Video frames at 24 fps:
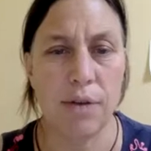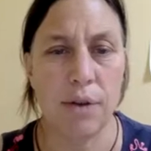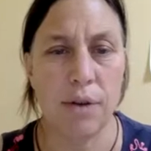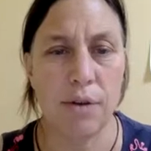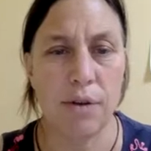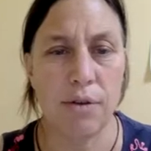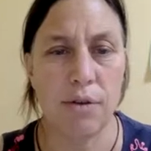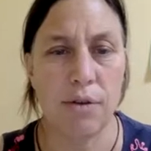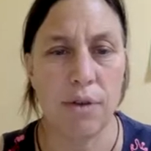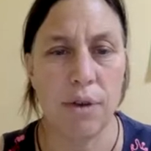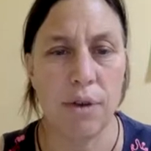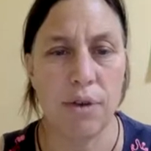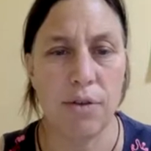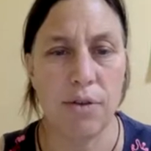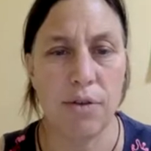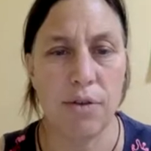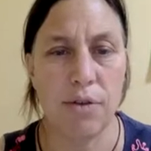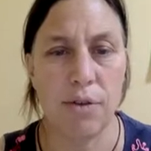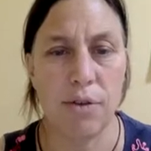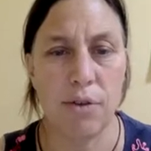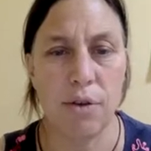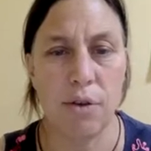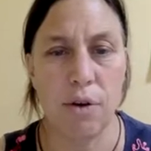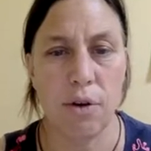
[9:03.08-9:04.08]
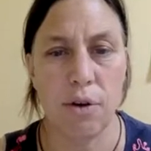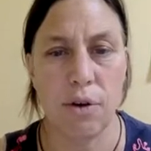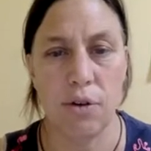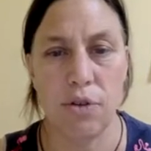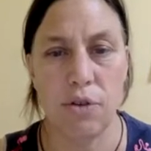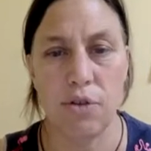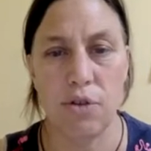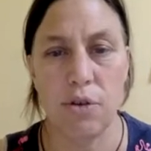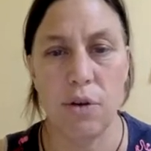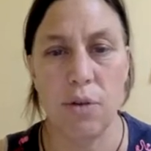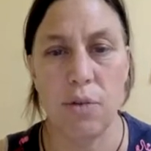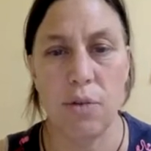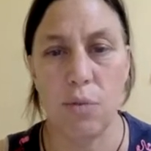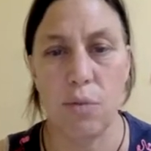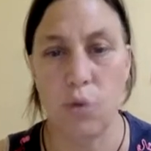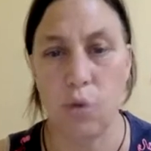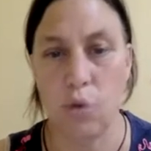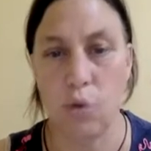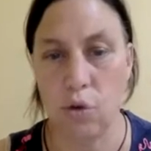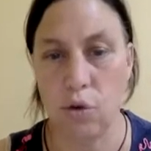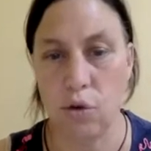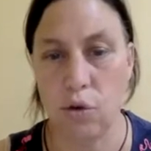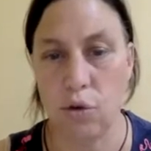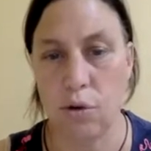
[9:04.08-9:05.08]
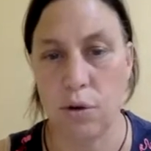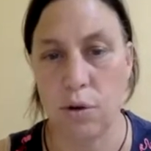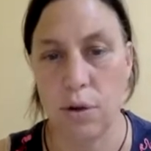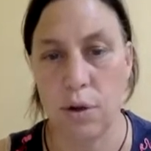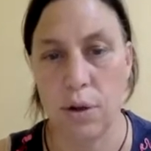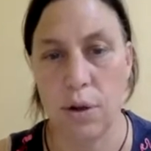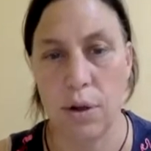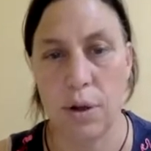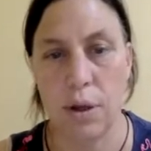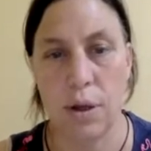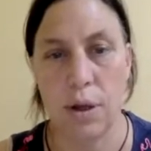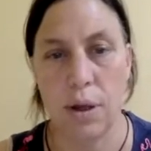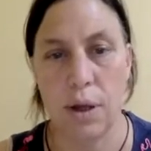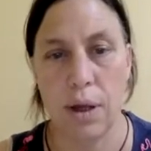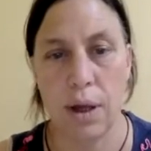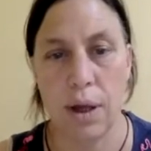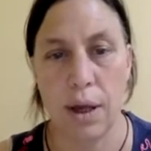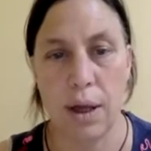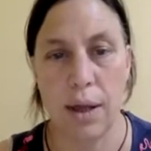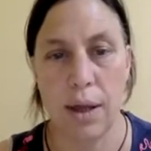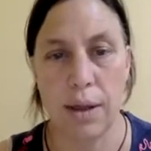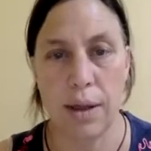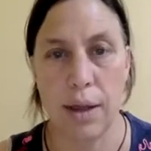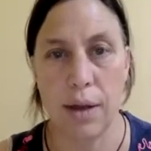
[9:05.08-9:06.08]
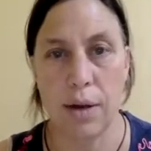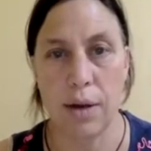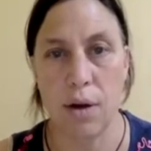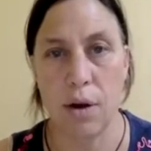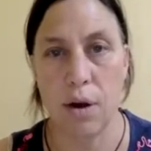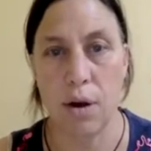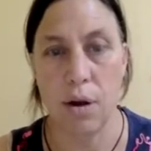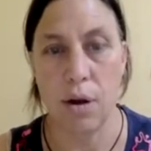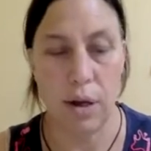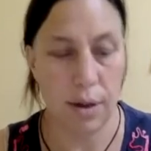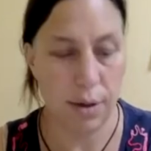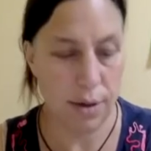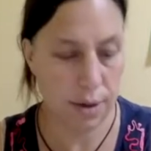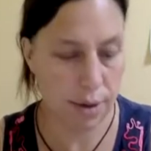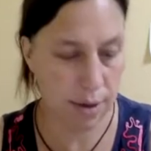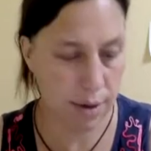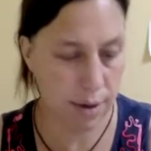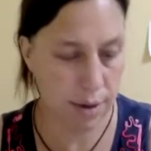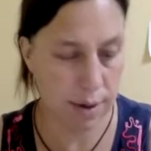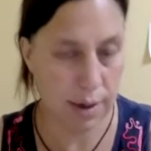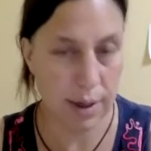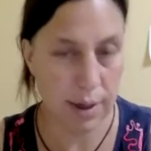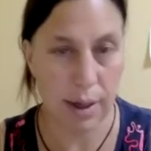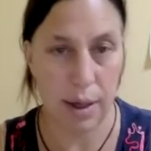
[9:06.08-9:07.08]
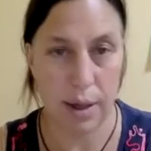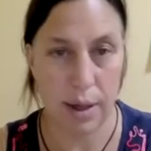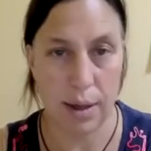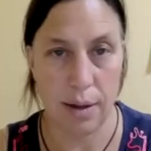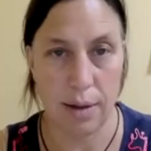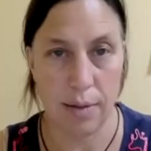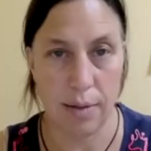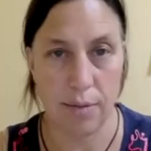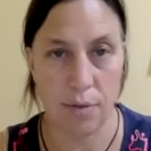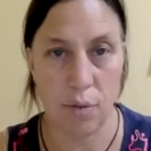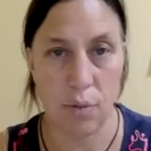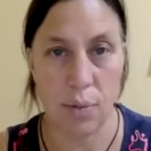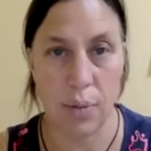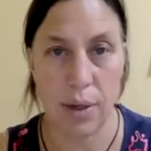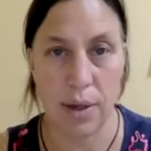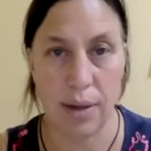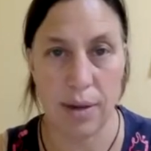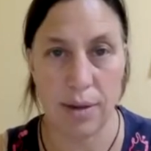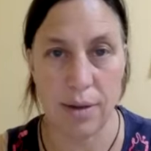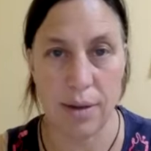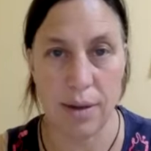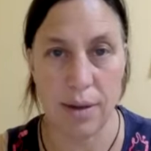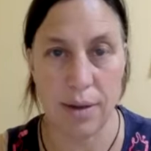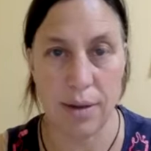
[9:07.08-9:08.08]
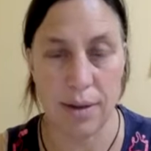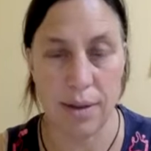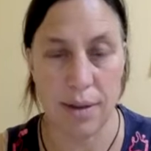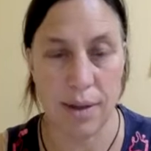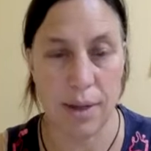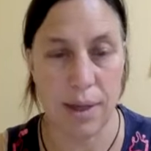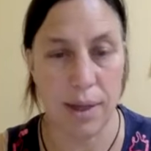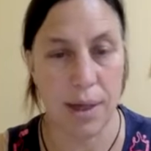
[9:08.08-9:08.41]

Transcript: alterations in cognition and mood that are listed here for PTSD.